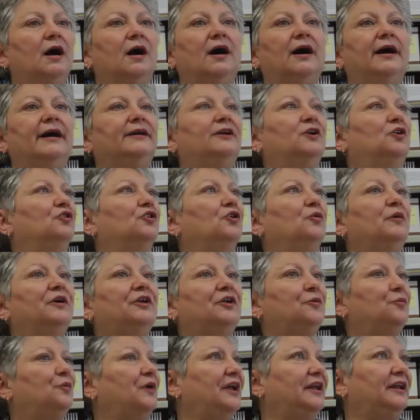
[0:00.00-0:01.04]
I don't know
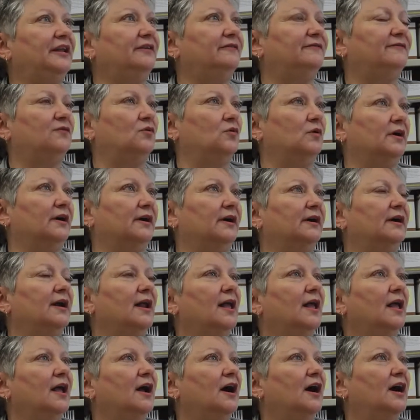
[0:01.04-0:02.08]
what you're waiting for.
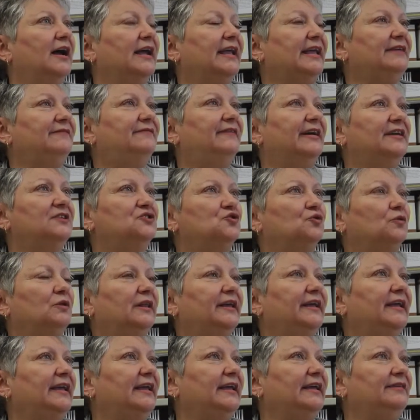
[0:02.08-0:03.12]
Uh,
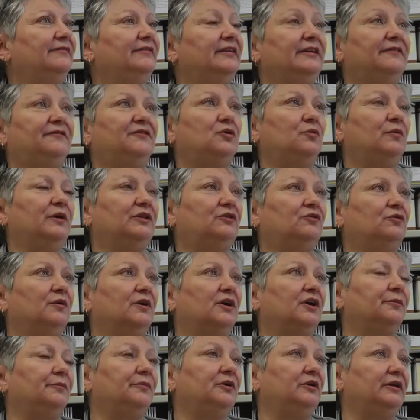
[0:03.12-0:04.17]
eventually, even if you went to
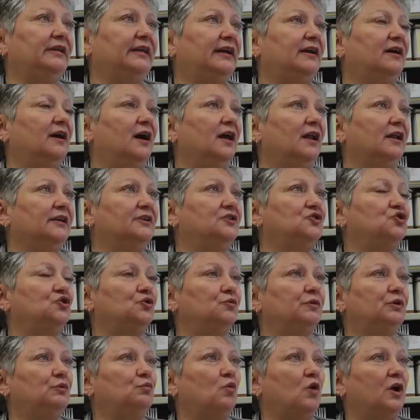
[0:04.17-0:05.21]
a community college,
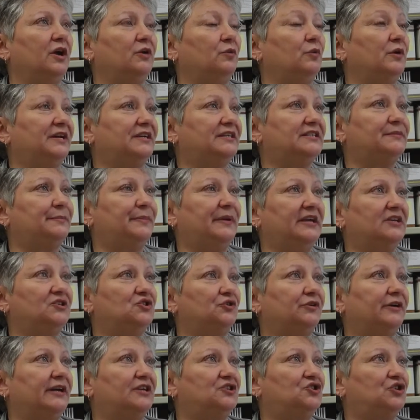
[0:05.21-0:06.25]
you would want to
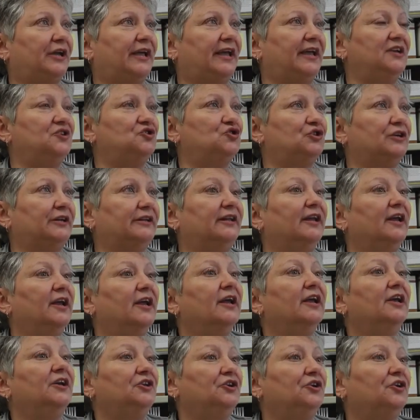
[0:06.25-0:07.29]
expand your education.
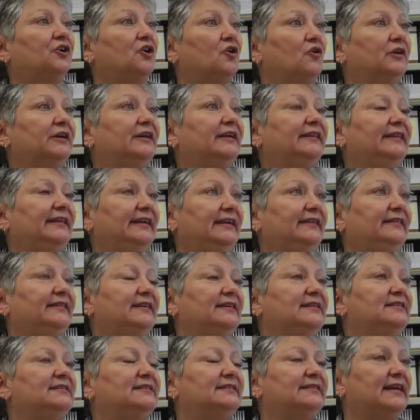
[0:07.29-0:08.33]
You're going to need
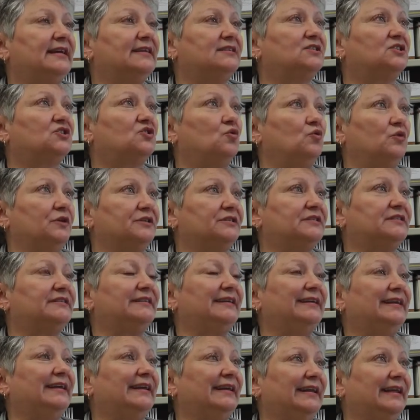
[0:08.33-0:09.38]
these test scores
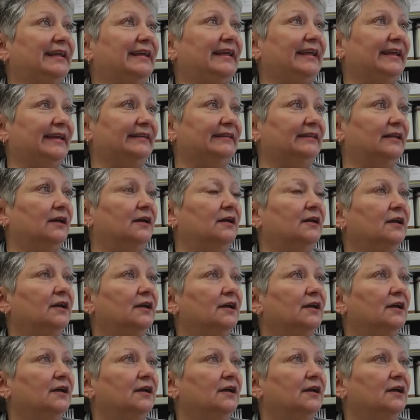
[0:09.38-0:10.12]
to get in.